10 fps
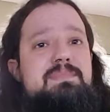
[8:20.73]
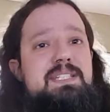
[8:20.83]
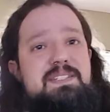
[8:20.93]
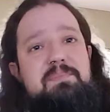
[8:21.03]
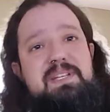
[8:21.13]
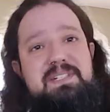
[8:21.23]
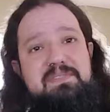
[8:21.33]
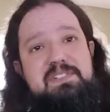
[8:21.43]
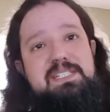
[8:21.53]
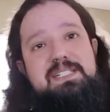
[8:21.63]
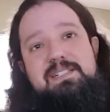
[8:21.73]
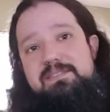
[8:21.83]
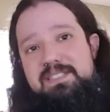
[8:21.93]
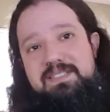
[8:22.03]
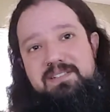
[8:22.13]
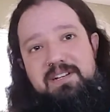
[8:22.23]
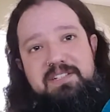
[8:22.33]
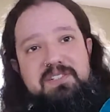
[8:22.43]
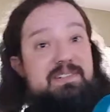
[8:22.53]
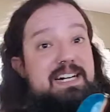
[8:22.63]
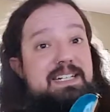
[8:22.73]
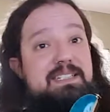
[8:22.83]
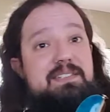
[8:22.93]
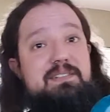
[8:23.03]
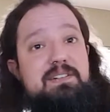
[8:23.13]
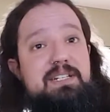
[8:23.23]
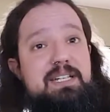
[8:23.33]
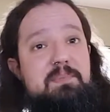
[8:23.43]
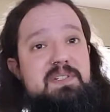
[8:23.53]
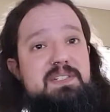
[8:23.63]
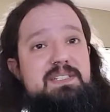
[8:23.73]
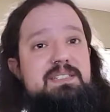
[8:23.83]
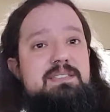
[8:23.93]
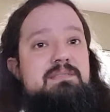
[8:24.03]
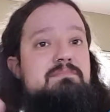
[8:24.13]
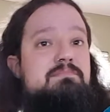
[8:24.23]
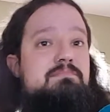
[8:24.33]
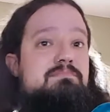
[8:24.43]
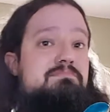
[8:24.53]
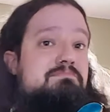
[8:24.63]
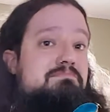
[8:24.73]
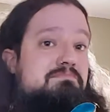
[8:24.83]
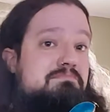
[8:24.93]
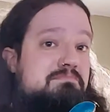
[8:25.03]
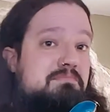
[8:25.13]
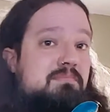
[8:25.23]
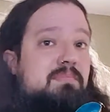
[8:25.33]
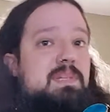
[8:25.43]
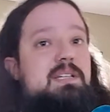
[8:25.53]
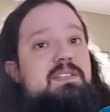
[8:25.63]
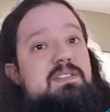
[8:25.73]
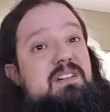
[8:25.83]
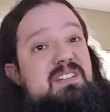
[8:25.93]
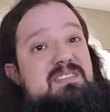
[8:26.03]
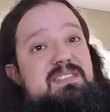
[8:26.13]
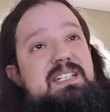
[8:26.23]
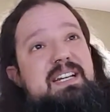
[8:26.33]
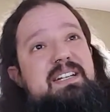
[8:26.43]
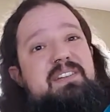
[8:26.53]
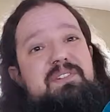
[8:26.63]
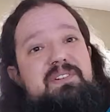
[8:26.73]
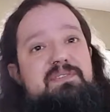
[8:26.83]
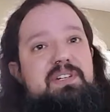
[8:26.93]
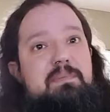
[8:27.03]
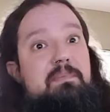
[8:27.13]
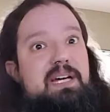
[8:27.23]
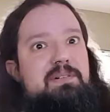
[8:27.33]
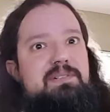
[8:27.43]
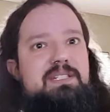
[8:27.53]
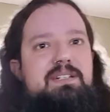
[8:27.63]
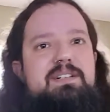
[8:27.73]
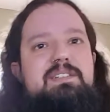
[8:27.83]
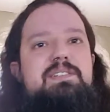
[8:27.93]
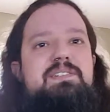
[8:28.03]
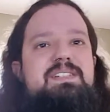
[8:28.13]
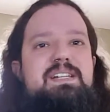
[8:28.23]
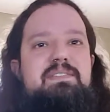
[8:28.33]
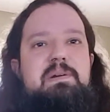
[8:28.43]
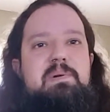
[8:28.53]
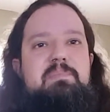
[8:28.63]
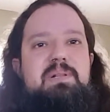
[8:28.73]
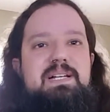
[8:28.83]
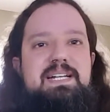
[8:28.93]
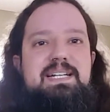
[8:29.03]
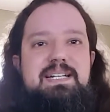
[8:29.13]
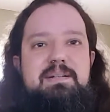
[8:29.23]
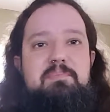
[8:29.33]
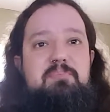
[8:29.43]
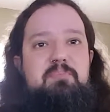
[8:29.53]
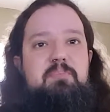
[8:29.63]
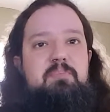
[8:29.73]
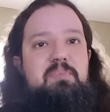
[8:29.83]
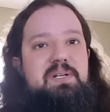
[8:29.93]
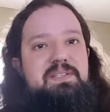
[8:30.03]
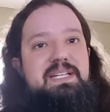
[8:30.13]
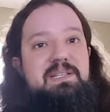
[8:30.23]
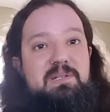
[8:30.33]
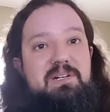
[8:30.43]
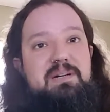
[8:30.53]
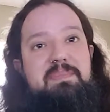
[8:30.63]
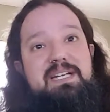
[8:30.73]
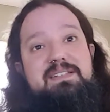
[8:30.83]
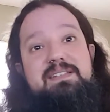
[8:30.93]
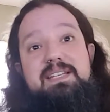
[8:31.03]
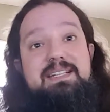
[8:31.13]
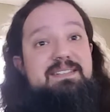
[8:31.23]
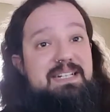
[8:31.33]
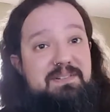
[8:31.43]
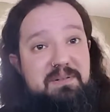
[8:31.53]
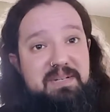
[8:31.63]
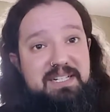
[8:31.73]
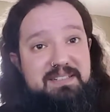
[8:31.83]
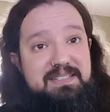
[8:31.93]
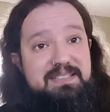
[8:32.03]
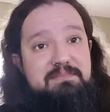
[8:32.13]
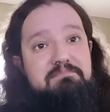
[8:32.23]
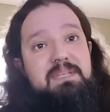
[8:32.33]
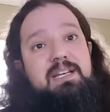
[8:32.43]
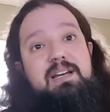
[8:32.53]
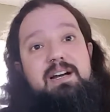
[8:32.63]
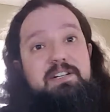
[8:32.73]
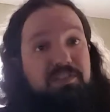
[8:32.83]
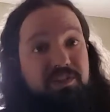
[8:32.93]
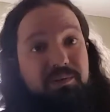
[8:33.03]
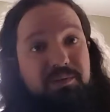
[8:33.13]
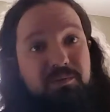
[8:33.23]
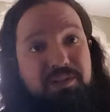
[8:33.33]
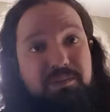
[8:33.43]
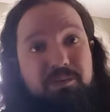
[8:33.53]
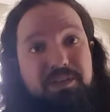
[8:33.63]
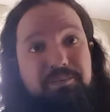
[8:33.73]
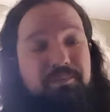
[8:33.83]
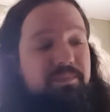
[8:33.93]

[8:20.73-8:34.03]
It's something different, you know? It's not a Strat, it's not a Gibson, it's not any other of the metal guitars you see everyone playing, but they look amazing, they sound amazing. I just always wanted one.